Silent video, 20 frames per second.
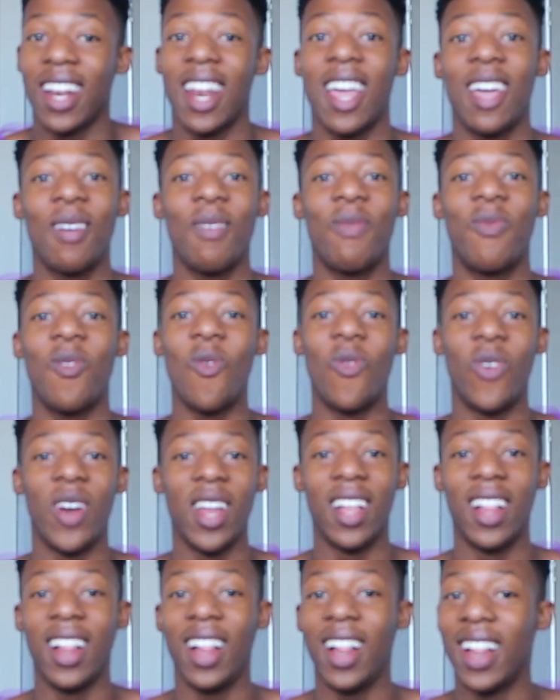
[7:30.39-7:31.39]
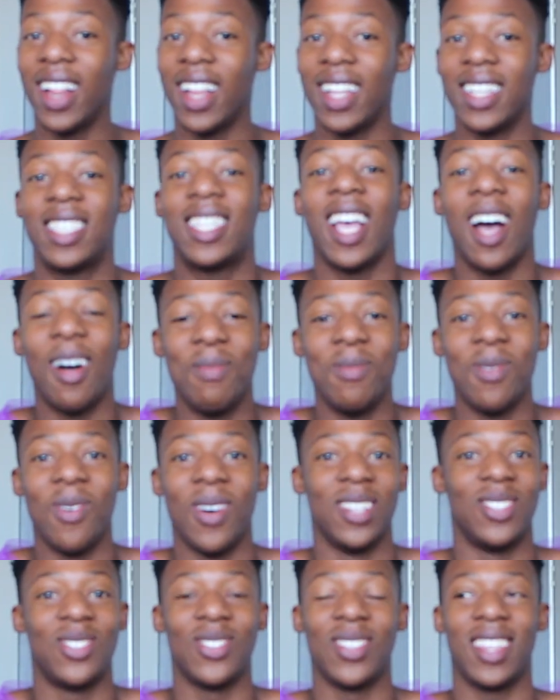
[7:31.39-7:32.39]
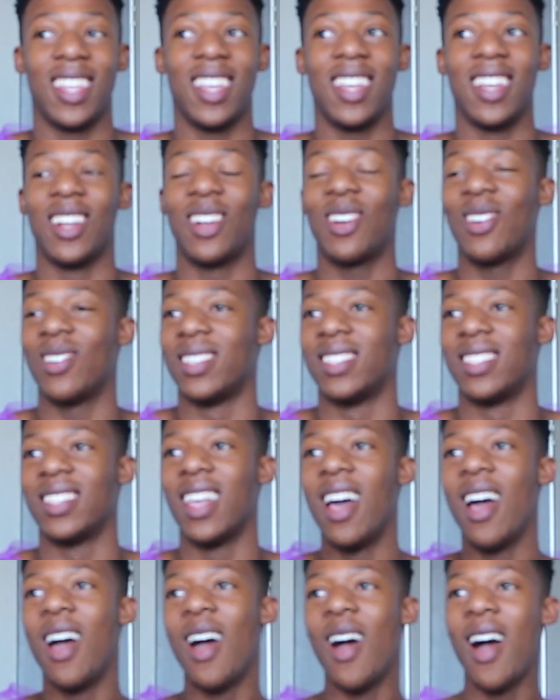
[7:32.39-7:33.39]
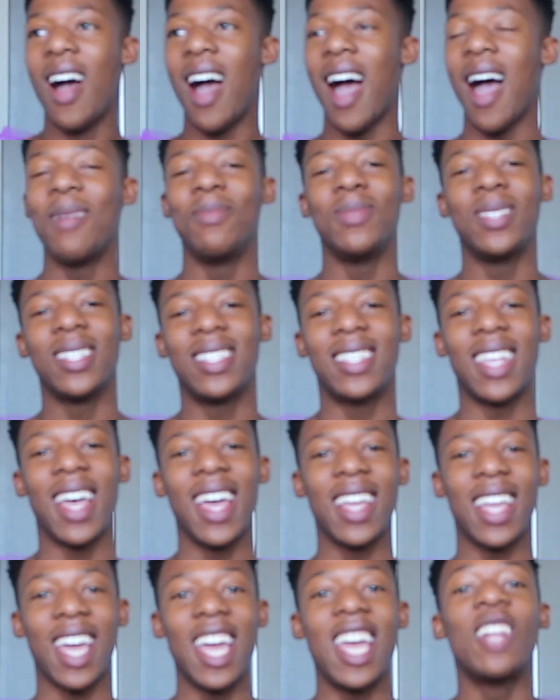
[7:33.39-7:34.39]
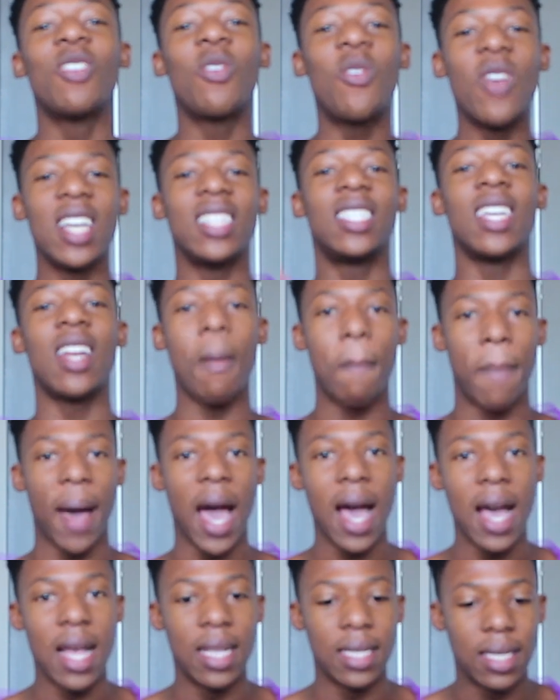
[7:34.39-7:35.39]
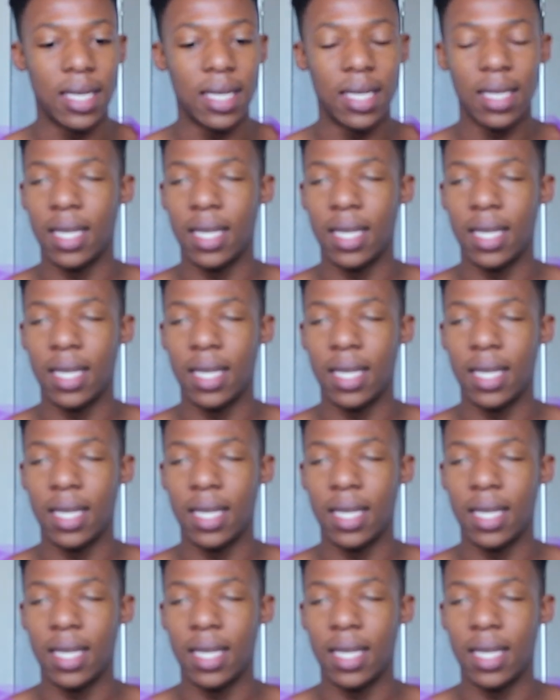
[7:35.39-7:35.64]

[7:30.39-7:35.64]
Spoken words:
Like, for real, tell me what you think. Because I'm just like, it created a buzz.